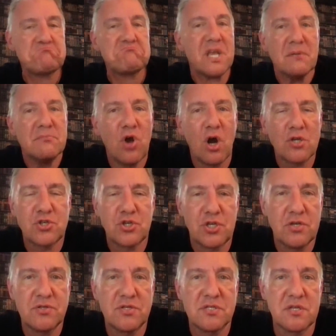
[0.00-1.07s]
I'm not sure
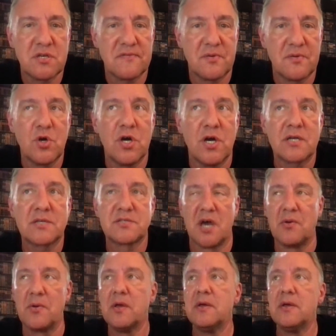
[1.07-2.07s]
you deserve the work. So